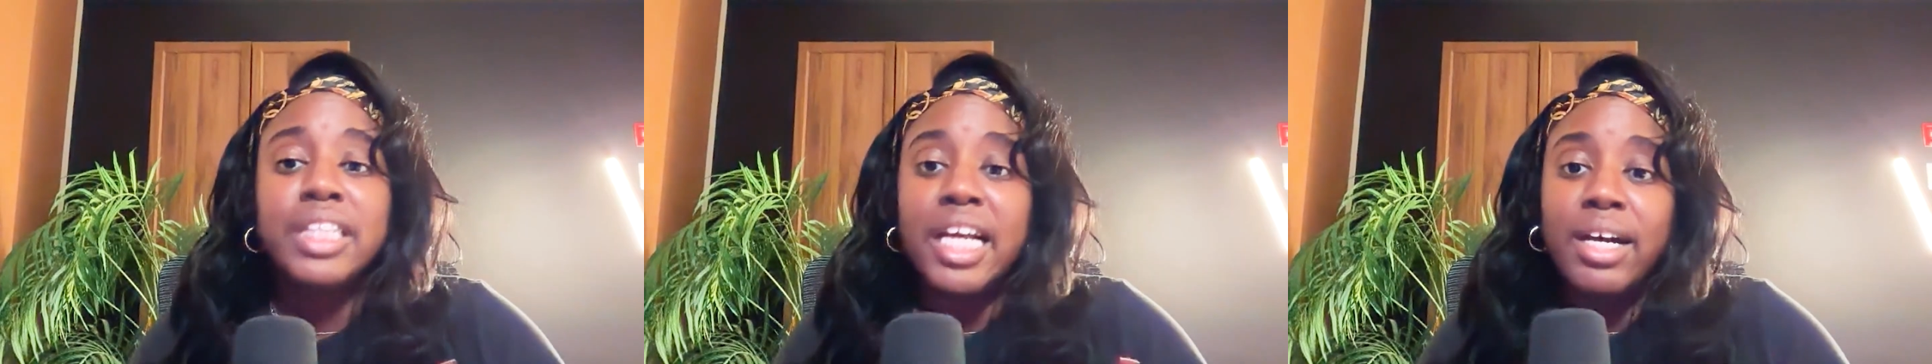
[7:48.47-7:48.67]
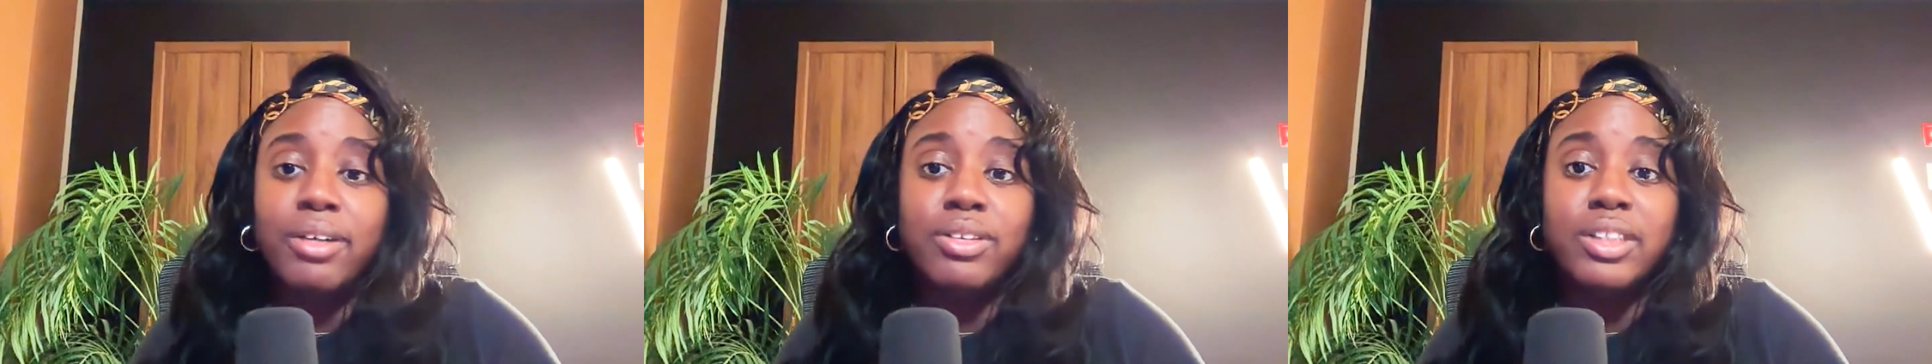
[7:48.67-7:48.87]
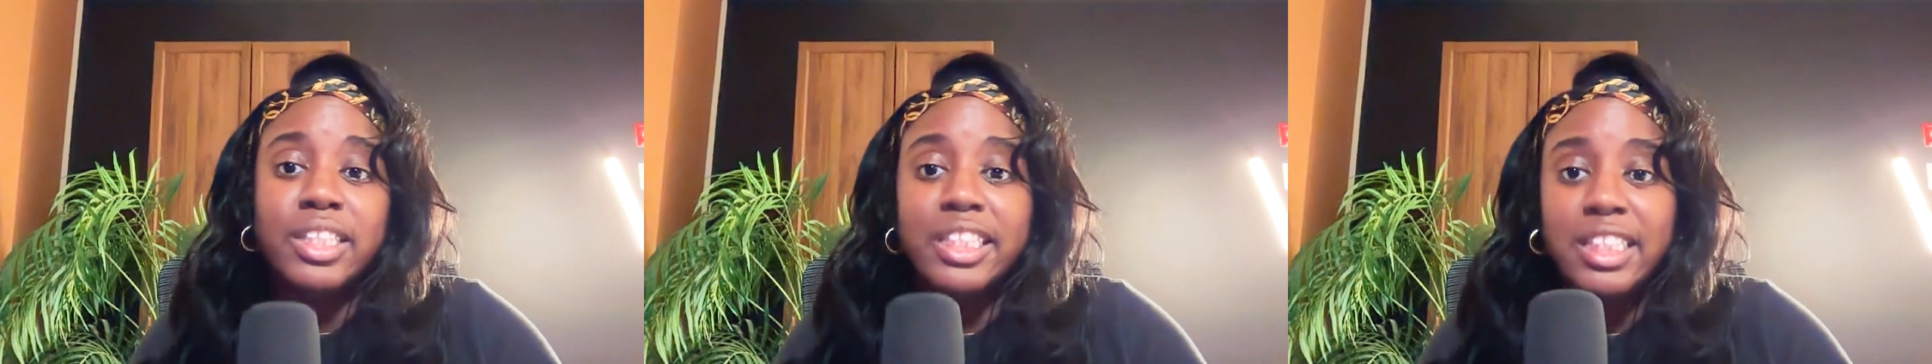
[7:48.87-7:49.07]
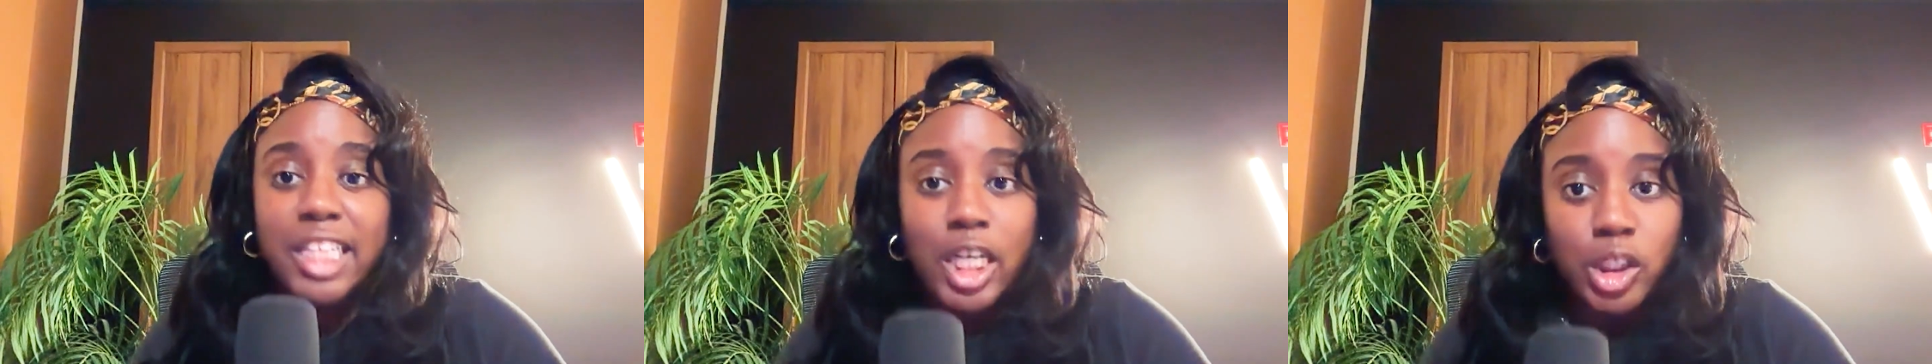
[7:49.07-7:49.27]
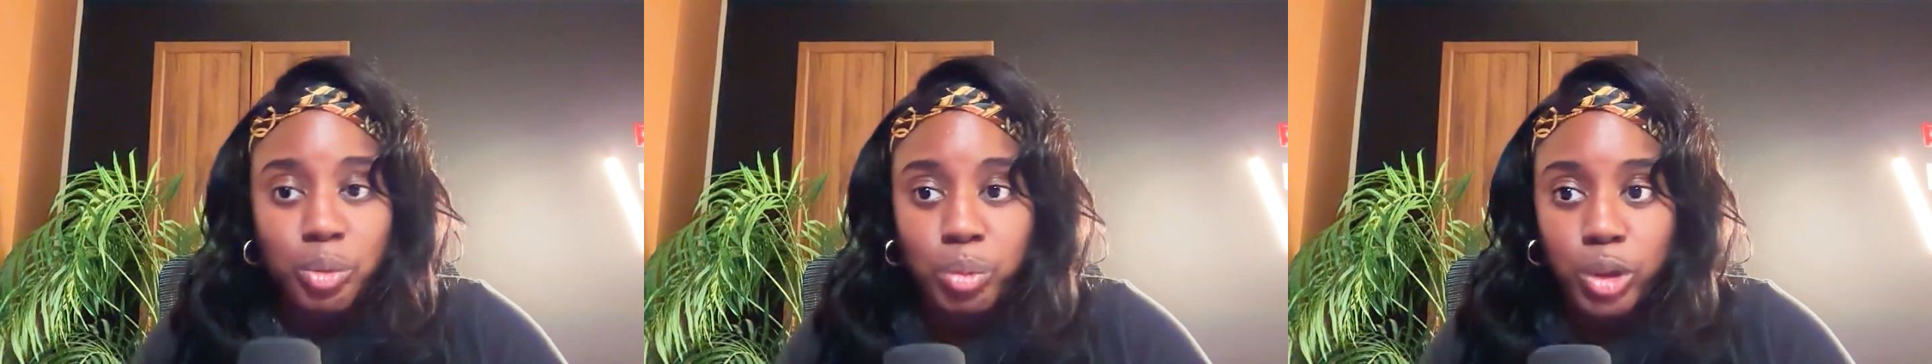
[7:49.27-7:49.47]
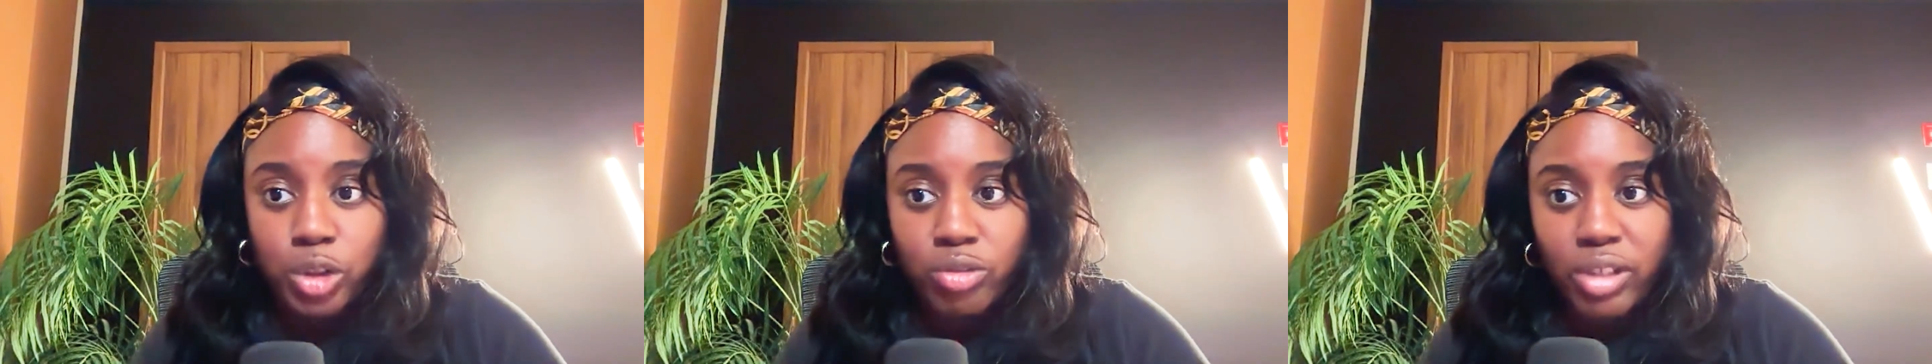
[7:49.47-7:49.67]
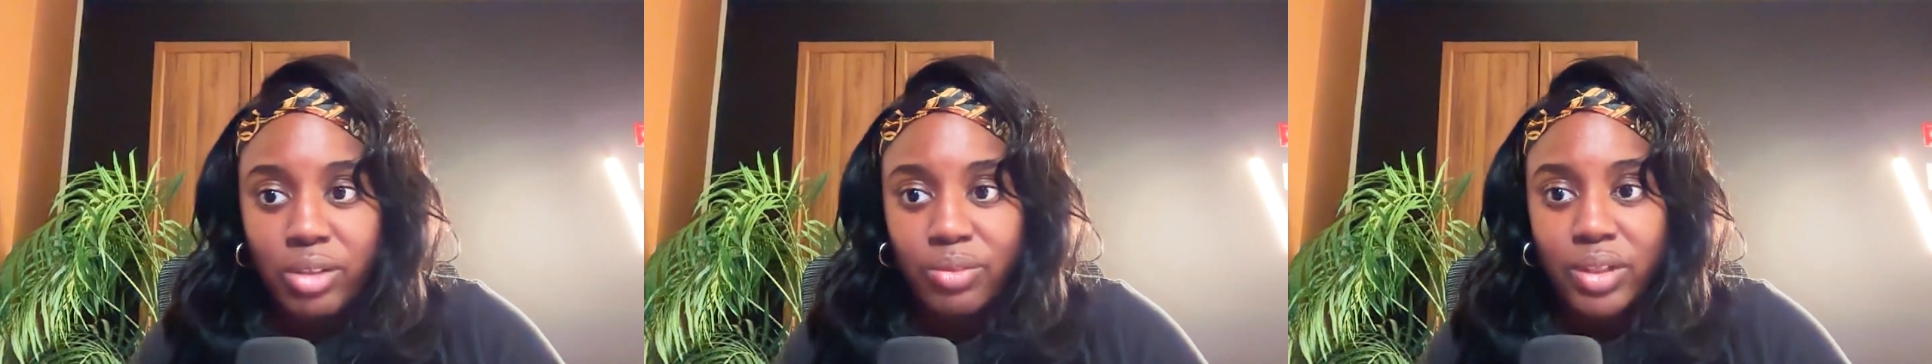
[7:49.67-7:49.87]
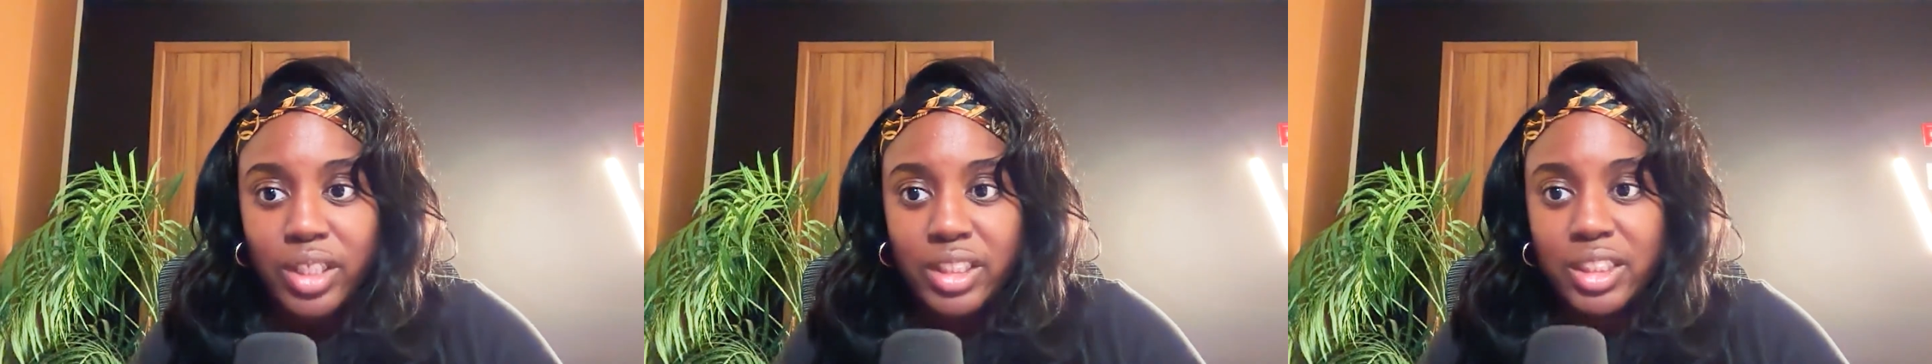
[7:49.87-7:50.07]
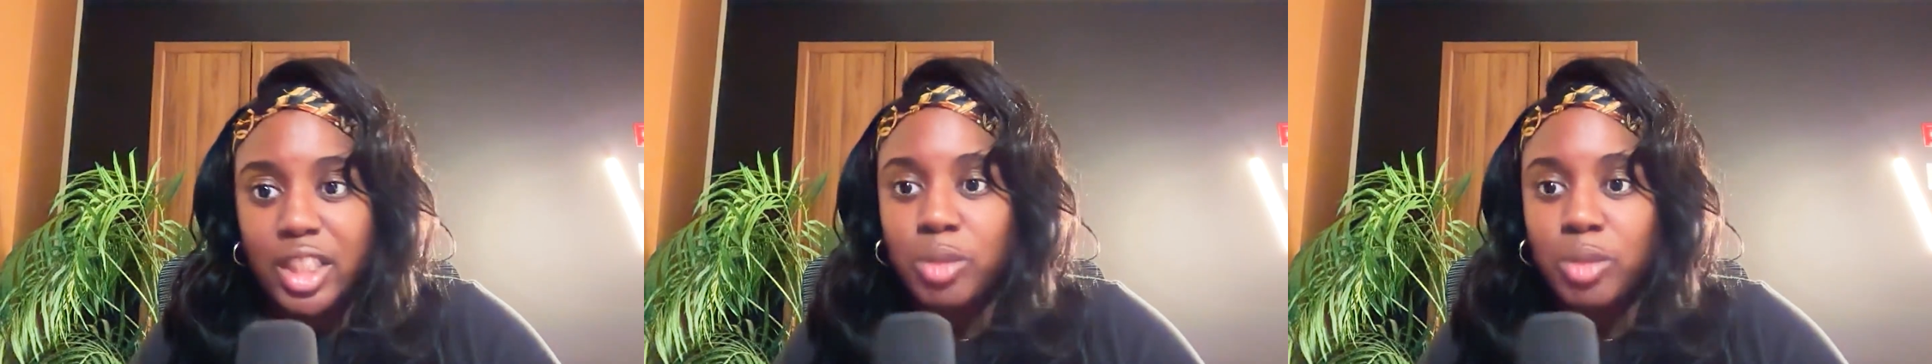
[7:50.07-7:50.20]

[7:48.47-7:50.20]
out these dashboards frameworks.